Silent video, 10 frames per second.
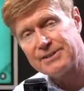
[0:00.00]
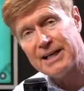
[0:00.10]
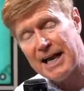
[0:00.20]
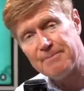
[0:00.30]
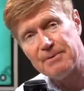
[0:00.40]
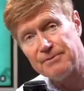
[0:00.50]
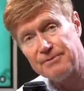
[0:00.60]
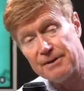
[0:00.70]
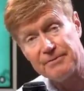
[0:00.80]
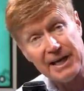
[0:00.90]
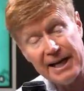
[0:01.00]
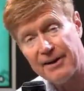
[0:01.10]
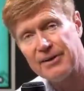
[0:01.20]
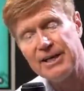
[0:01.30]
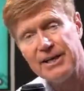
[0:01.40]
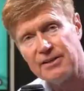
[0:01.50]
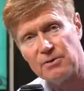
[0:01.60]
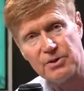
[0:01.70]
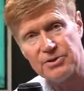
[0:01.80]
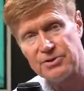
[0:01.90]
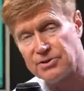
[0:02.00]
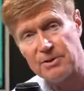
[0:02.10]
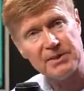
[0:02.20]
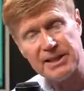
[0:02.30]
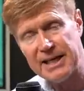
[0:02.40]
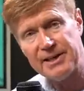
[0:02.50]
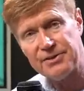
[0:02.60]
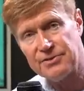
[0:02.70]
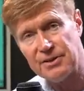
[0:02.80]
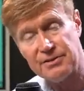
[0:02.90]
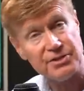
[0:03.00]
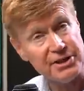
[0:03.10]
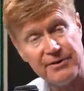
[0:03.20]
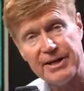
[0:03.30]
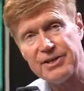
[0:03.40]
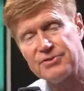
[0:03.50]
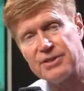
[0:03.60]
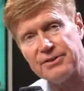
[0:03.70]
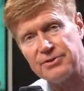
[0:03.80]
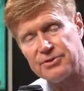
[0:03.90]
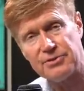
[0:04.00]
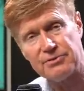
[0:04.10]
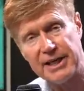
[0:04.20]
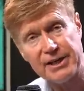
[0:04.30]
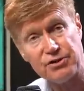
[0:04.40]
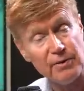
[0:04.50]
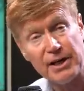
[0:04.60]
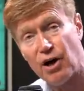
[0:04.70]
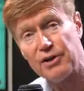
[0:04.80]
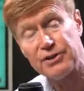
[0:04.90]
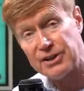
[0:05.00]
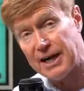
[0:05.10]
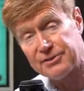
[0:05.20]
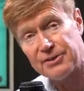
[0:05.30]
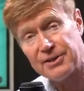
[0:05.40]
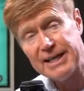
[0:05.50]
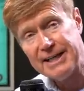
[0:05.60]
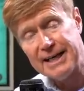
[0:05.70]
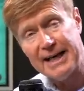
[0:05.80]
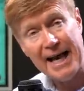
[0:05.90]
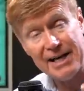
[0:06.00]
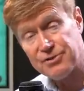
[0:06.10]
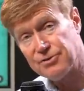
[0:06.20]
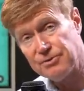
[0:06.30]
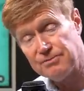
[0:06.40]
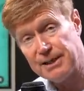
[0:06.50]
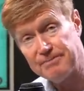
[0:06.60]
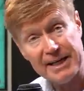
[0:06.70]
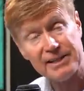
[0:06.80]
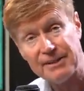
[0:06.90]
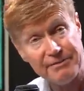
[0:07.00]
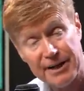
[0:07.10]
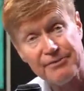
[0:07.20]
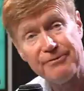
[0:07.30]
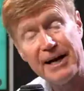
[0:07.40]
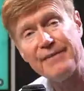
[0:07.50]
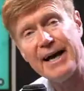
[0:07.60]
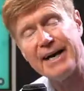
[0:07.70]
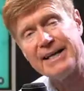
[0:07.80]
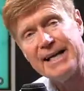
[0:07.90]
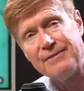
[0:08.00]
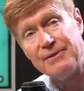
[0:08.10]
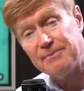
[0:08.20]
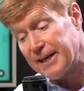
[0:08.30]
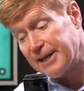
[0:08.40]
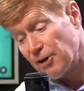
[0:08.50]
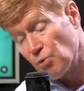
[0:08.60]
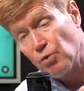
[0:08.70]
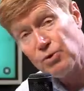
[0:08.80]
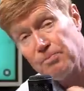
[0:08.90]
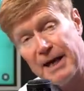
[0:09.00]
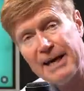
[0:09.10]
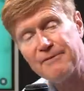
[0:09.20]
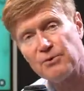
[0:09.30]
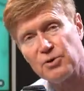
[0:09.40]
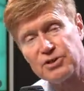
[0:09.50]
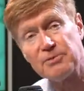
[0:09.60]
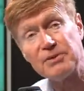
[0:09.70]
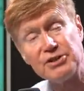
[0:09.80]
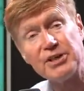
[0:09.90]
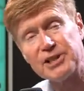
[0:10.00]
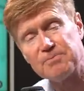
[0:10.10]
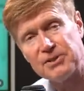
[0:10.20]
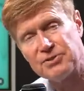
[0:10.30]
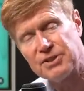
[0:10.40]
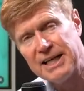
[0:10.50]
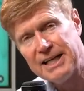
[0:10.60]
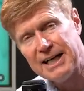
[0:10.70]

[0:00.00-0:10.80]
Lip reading: type of care. In other words, it's something that is serious and there's certain things going on. The doctor has to medically verify that. Then Medicare will pay for some adjustments